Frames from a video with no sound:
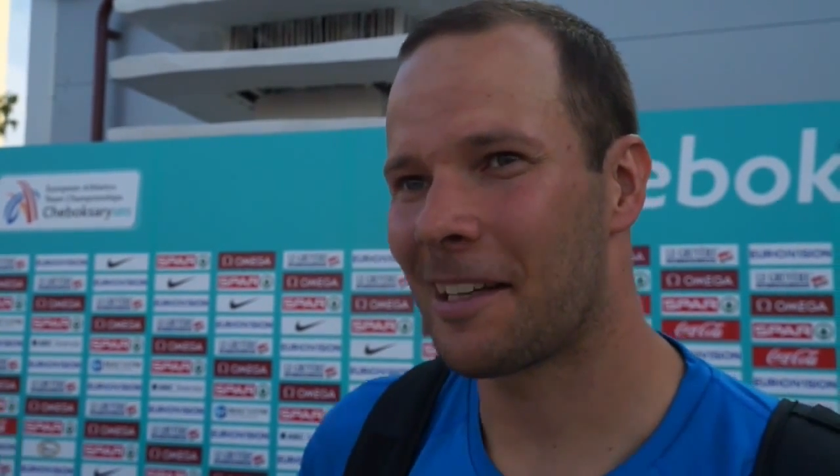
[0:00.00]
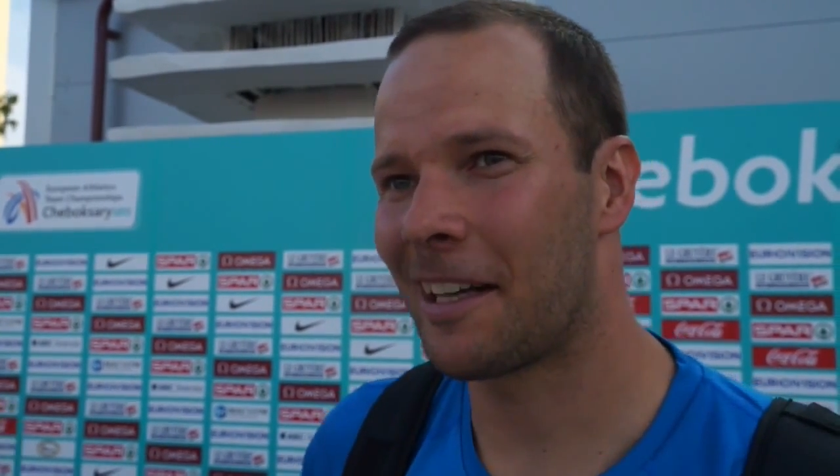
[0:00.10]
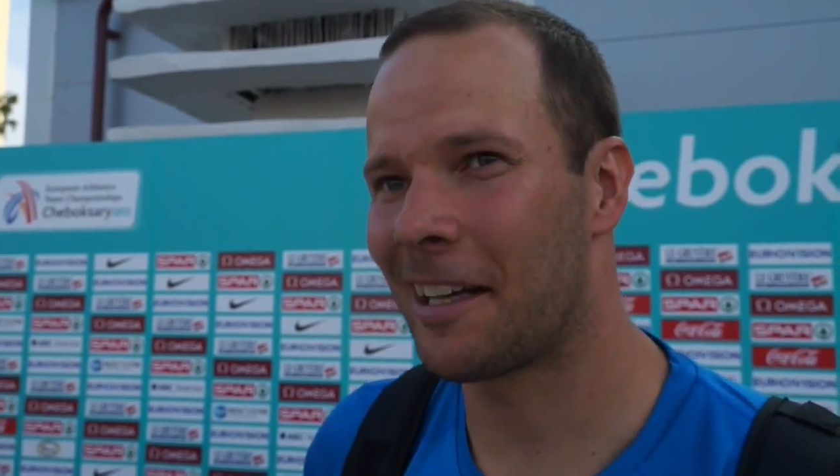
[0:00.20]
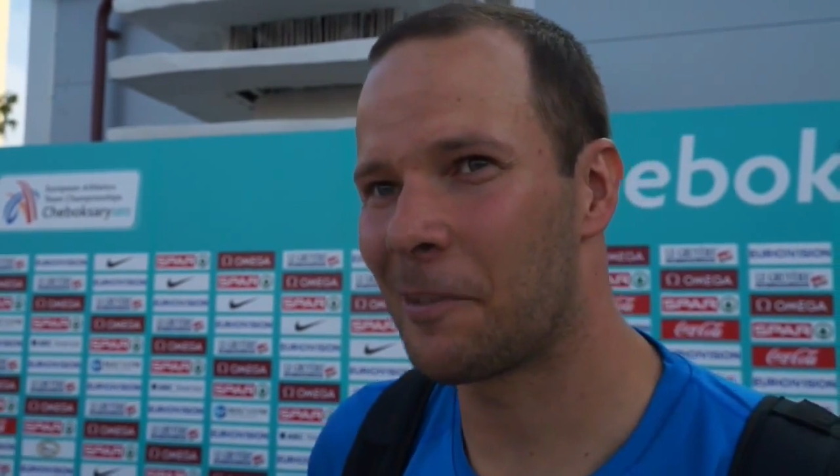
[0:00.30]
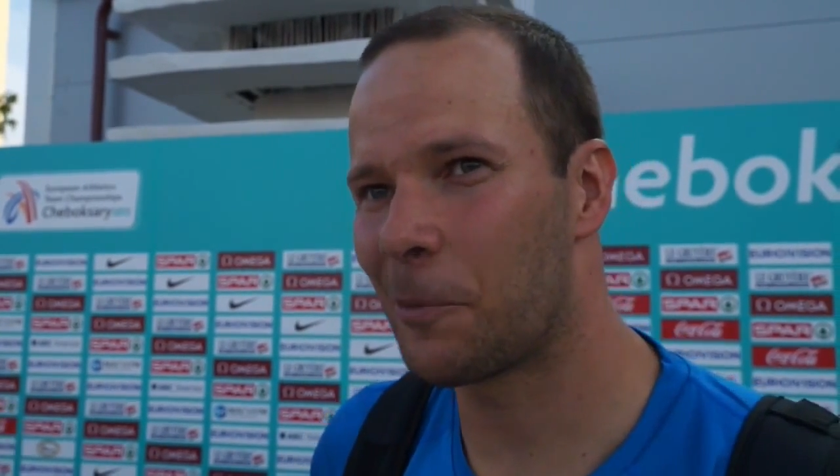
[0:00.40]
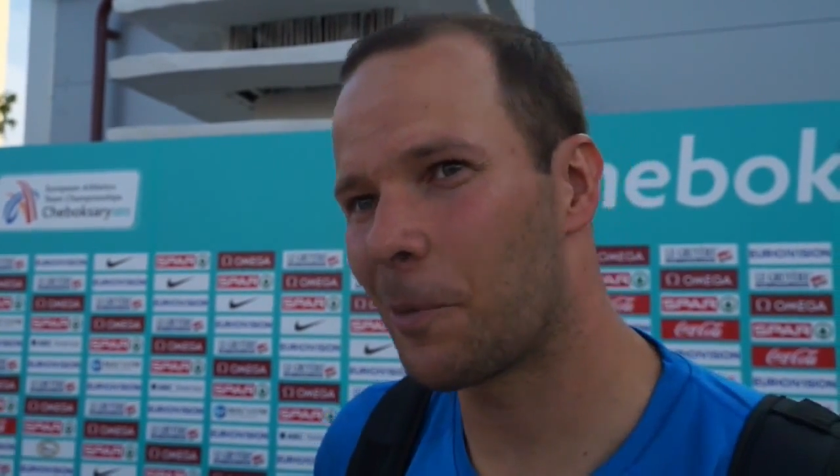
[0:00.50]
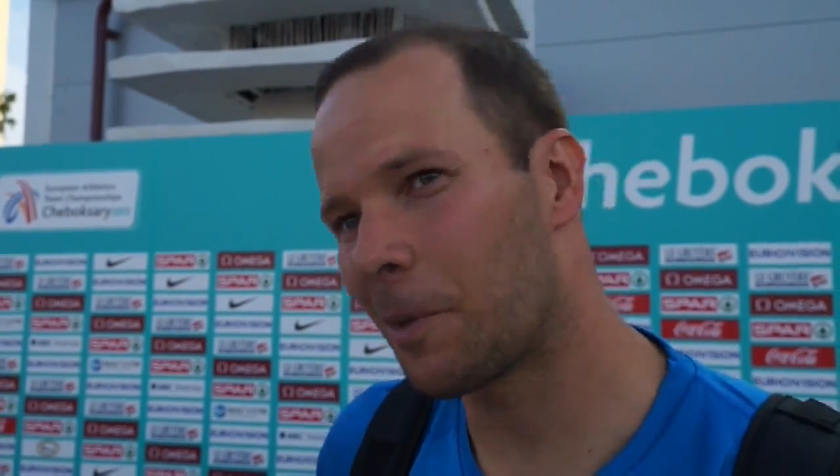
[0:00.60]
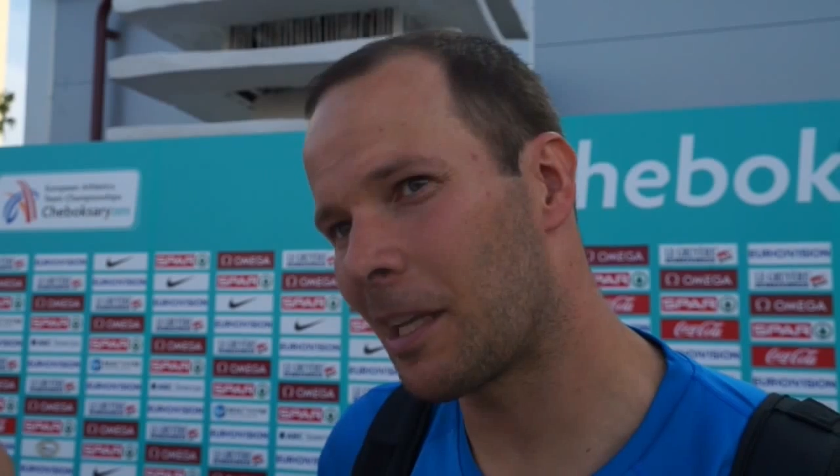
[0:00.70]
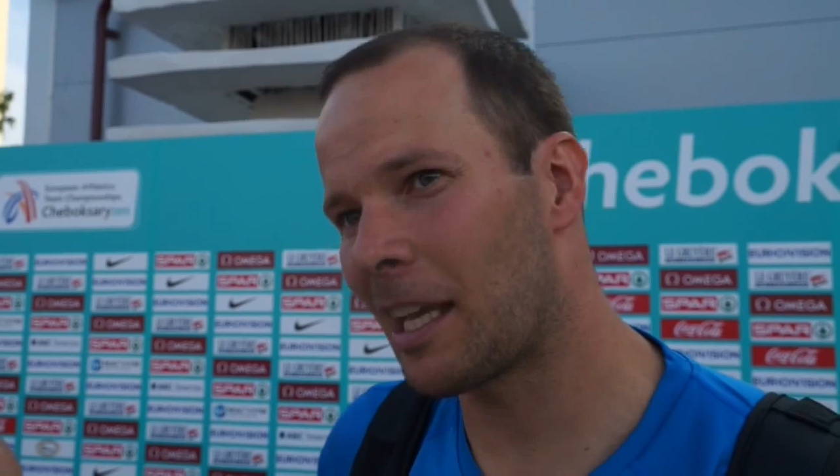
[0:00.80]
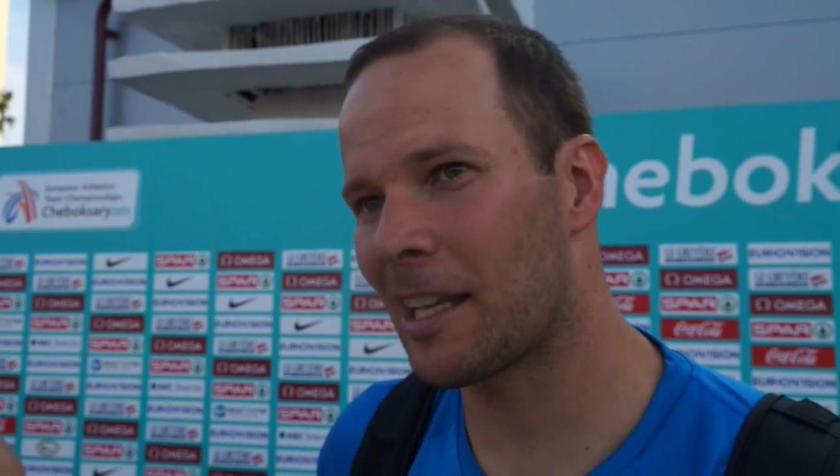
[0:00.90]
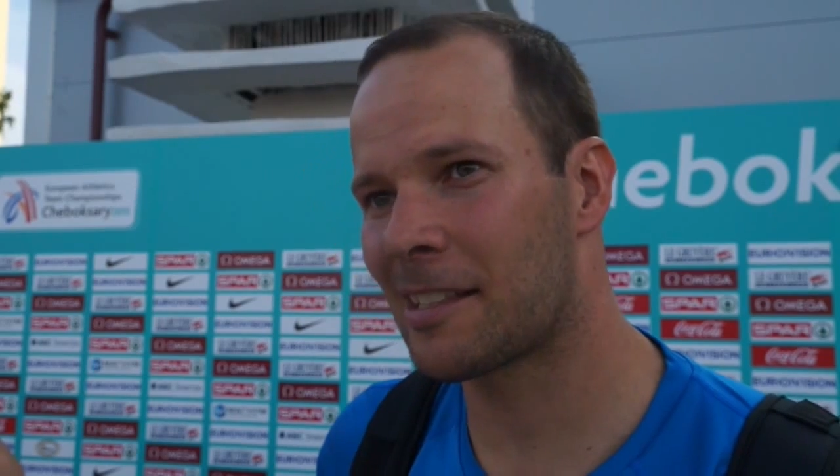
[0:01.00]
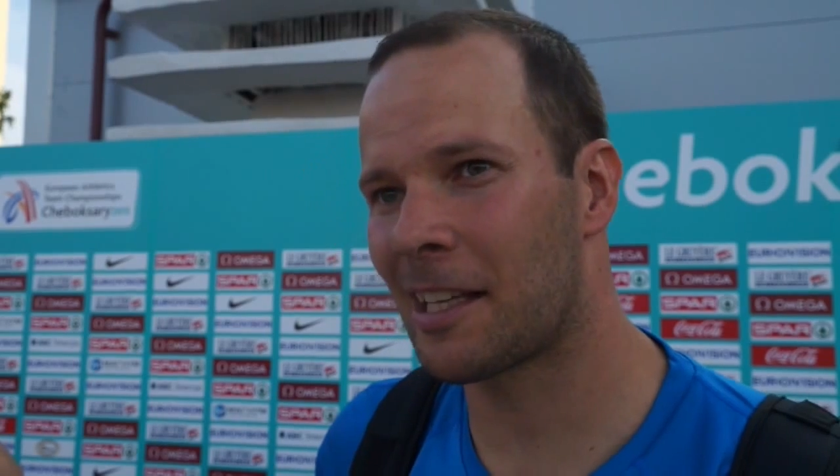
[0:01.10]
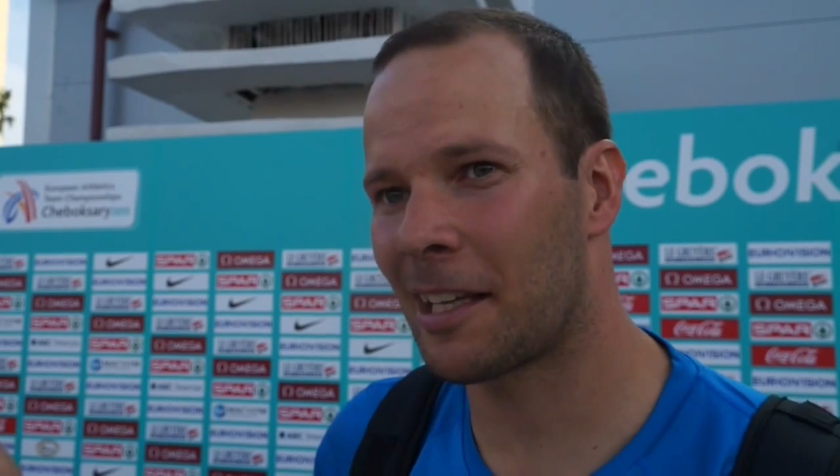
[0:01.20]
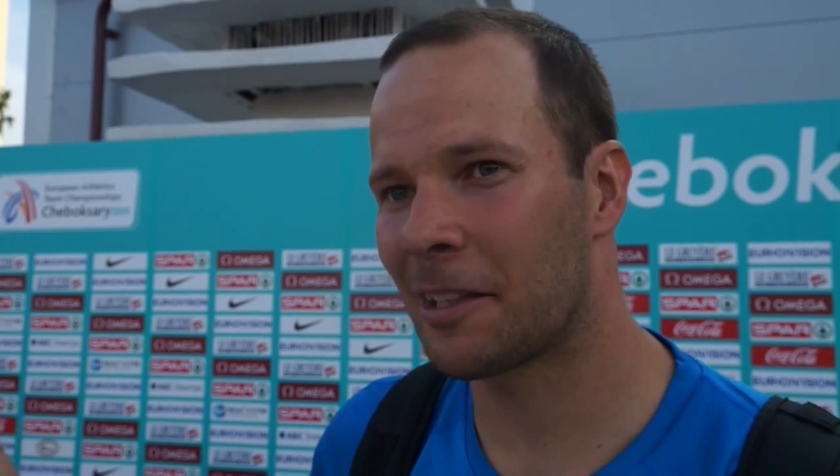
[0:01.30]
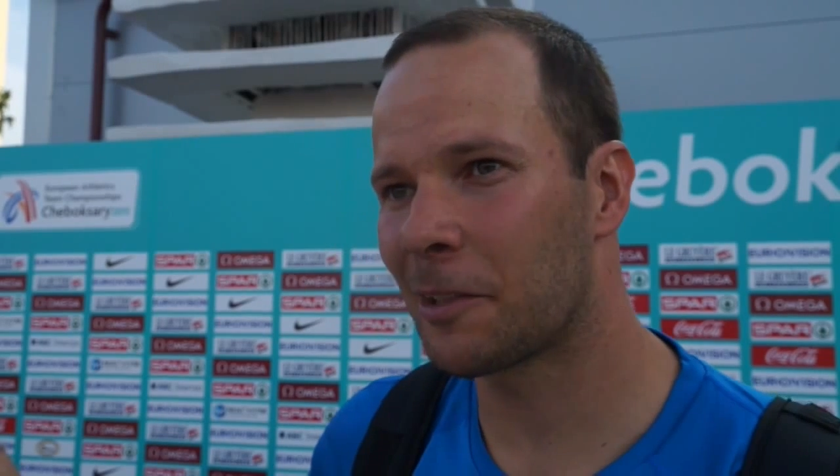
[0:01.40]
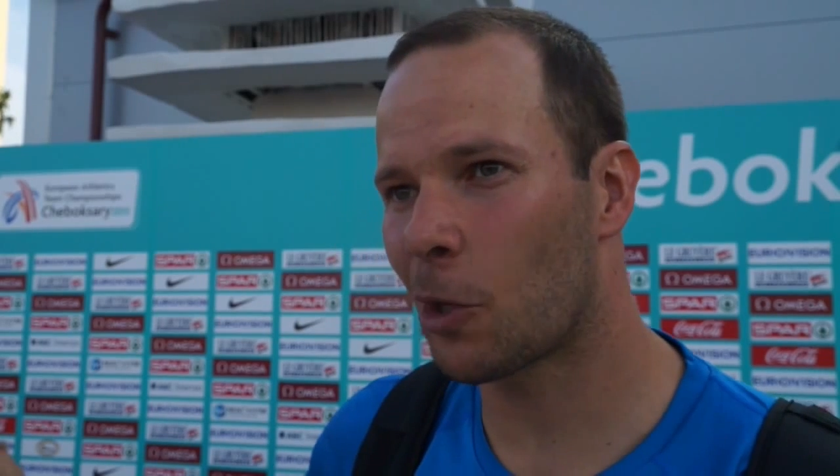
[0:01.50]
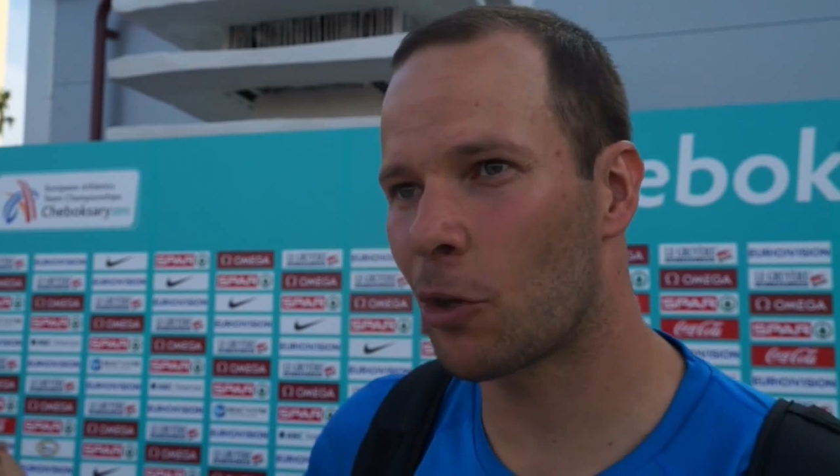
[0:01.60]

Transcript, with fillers: Uh, he has a